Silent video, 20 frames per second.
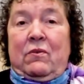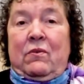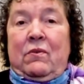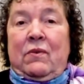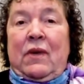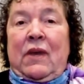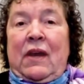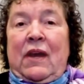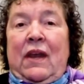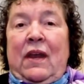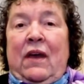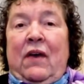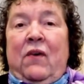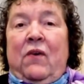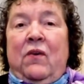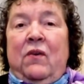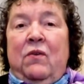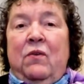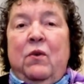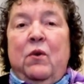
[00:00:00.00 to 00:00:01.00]
right
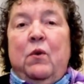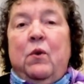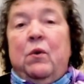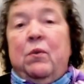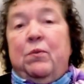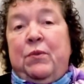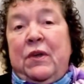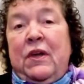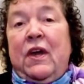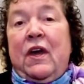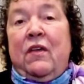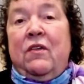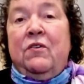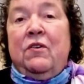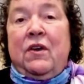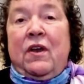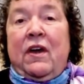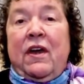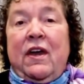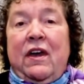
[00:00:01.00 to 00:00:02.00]
now, if we were together
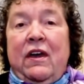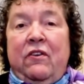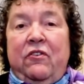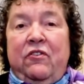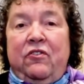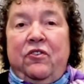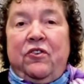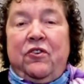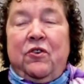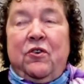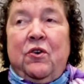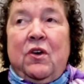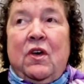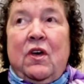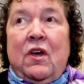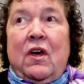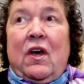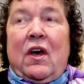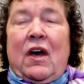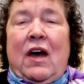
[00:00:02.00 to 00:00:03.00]
and I asked you,
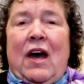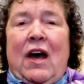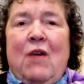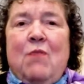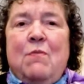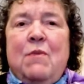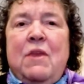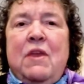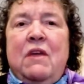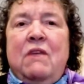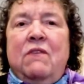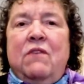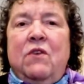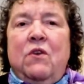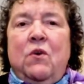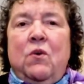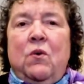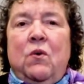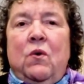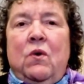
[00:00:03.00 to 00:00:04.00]
how many of
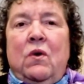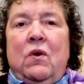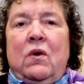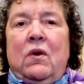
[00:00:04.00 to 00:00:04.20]
you